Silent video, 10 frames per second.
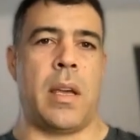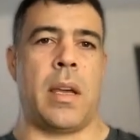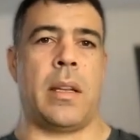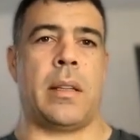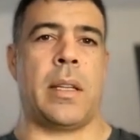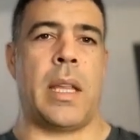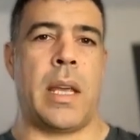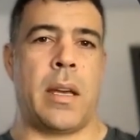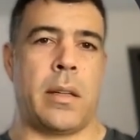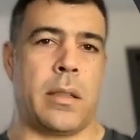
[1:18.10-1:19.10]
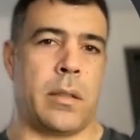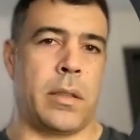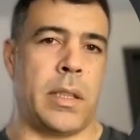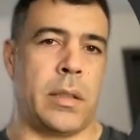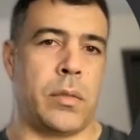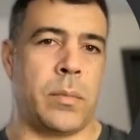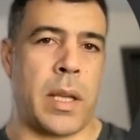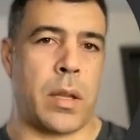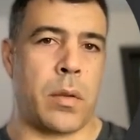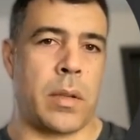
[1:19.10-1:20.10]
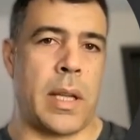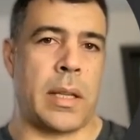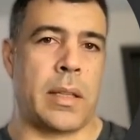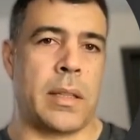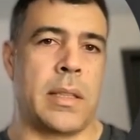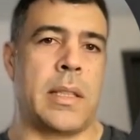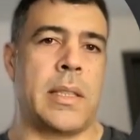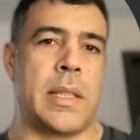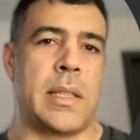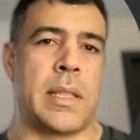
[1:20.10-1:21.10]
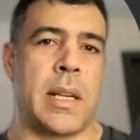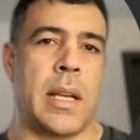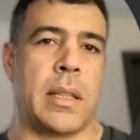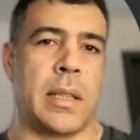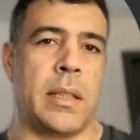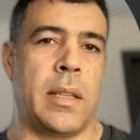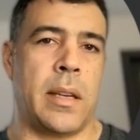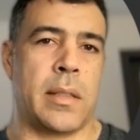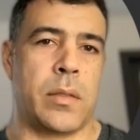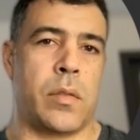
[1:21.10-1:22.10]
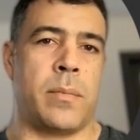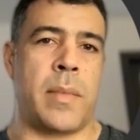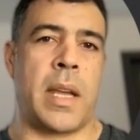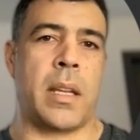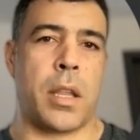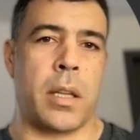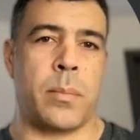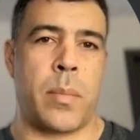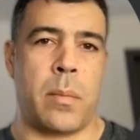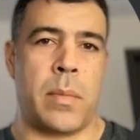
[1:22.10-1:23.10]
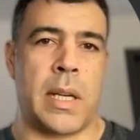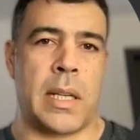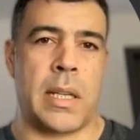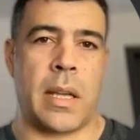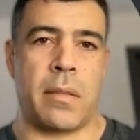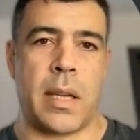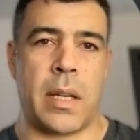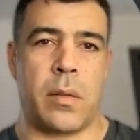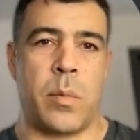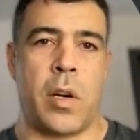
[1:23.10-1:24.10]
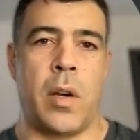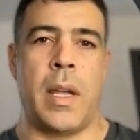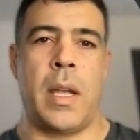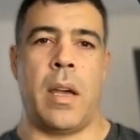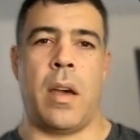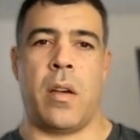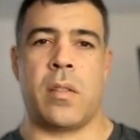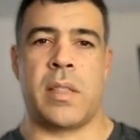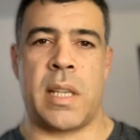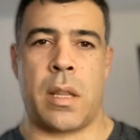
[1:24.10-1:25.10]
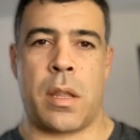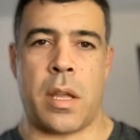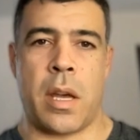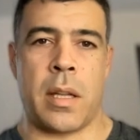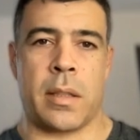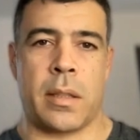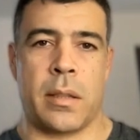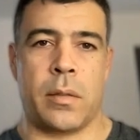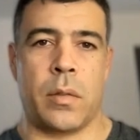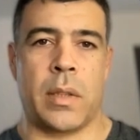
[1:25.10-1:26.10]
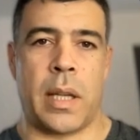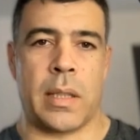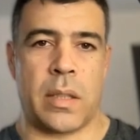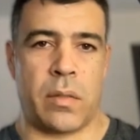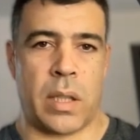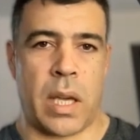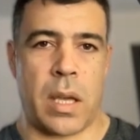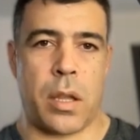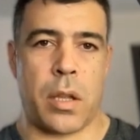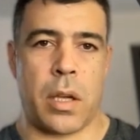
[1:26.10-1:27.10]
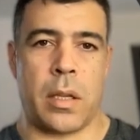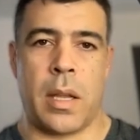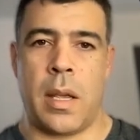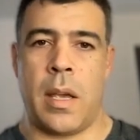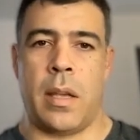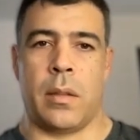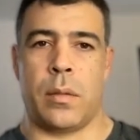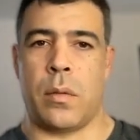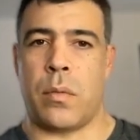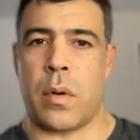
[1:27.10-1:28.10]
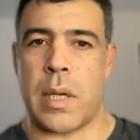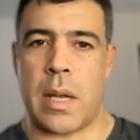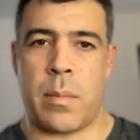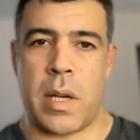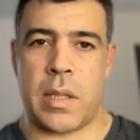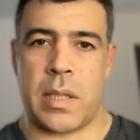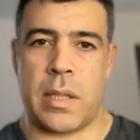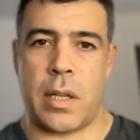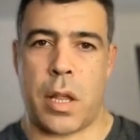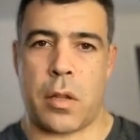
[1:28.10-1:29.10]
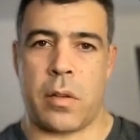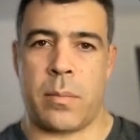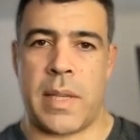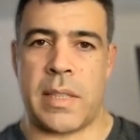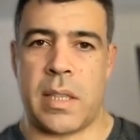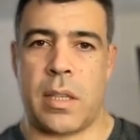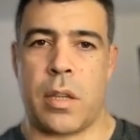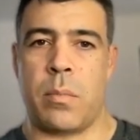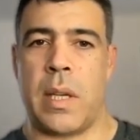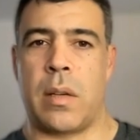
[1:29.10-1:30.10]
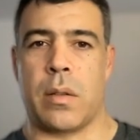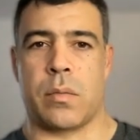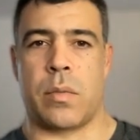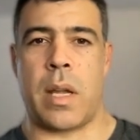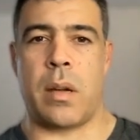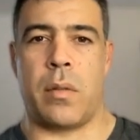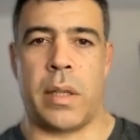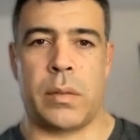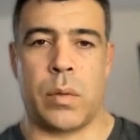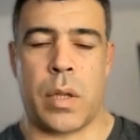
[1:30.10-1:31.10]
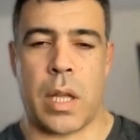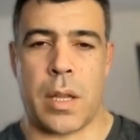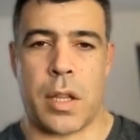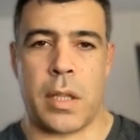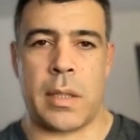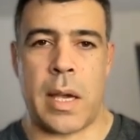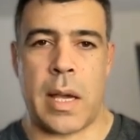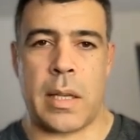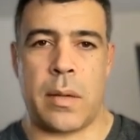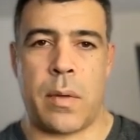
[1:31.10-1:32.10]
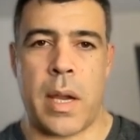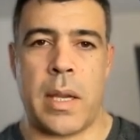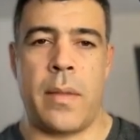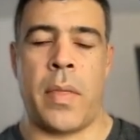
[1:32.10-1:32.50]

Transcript: And here you need to make sure that this is selected. So make chat publicly available, hosted chat, no authentication. Don't worry about the initial message because we are going to change it anyway.